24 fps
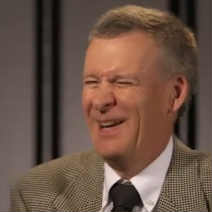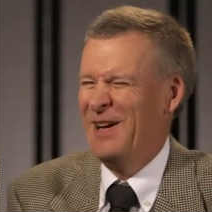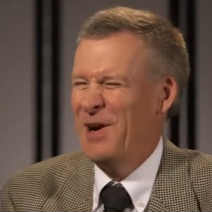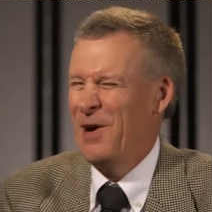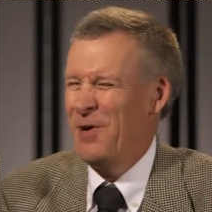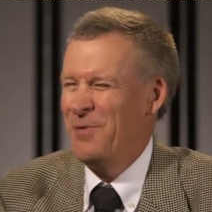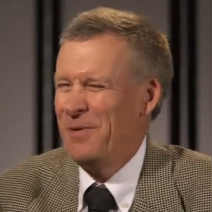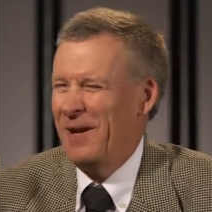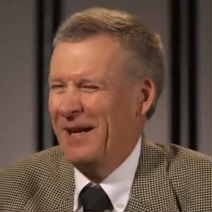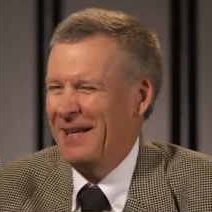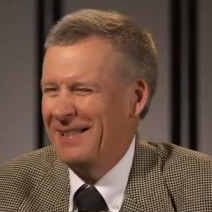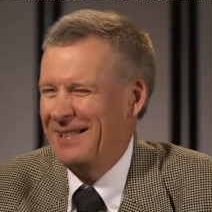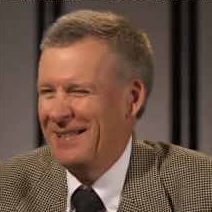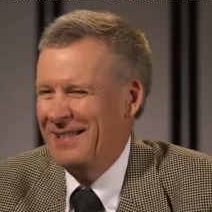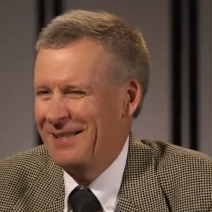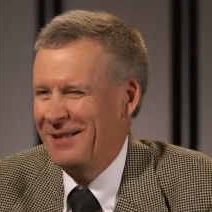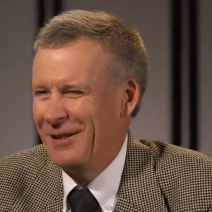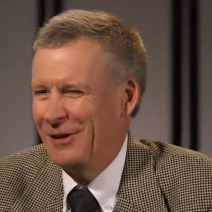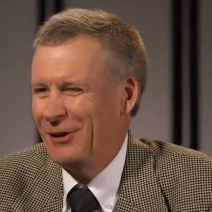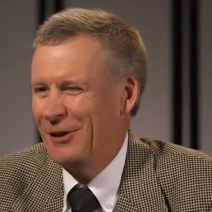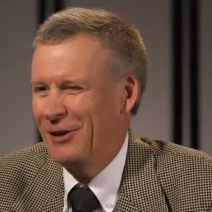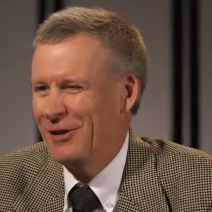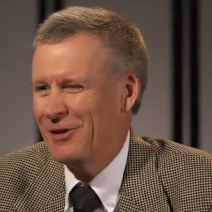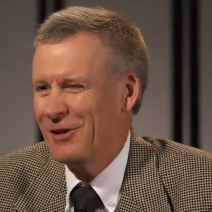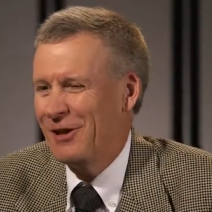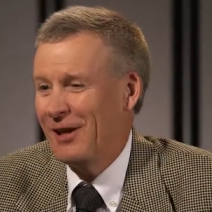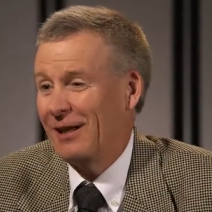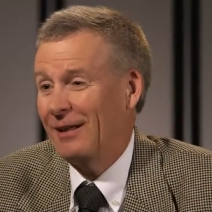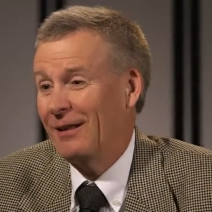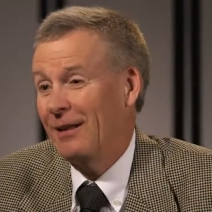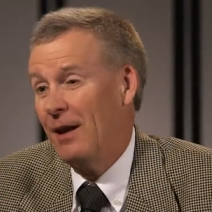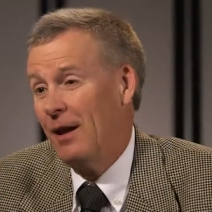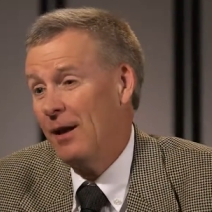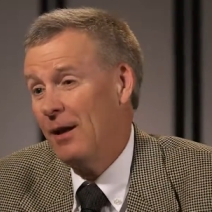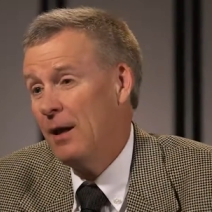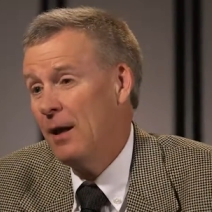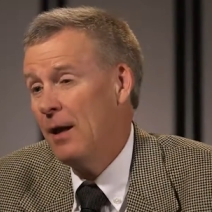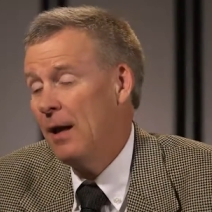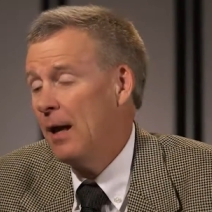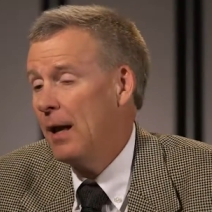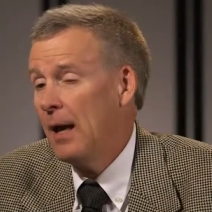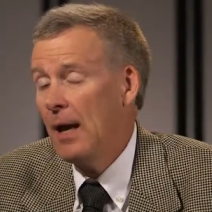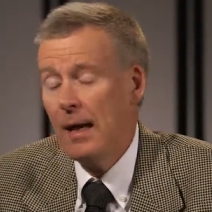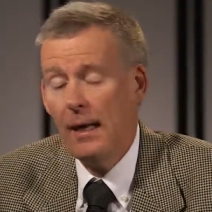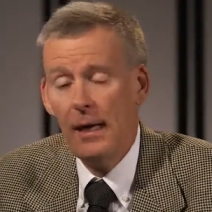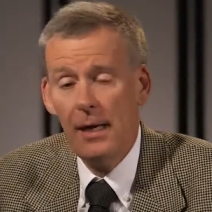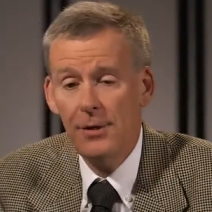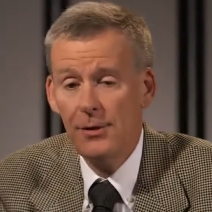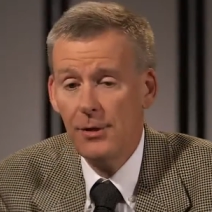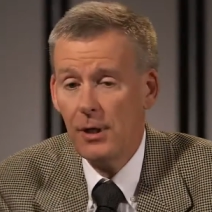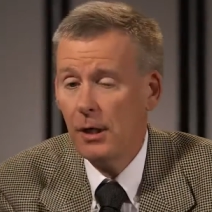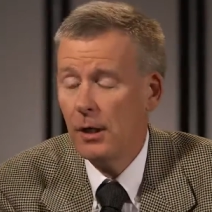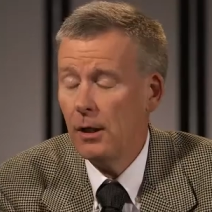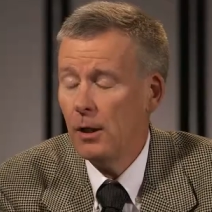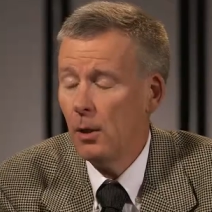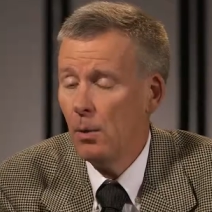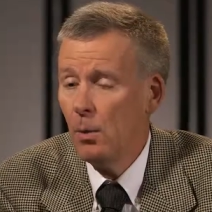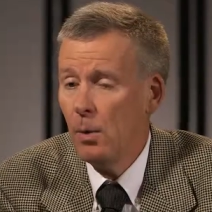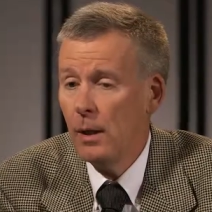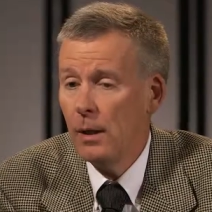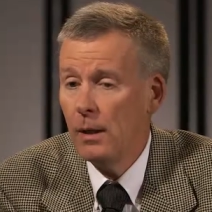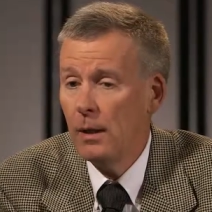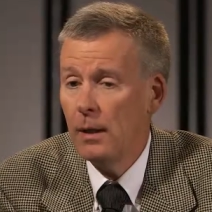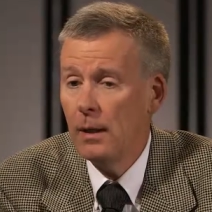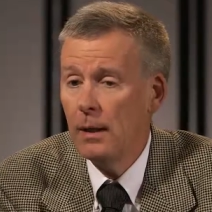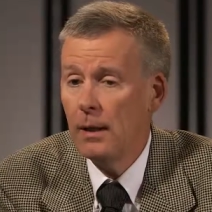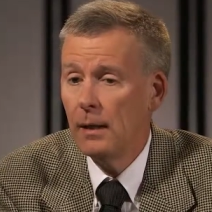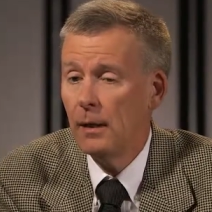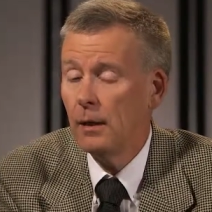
who makes decisions like that. And I say, you know what?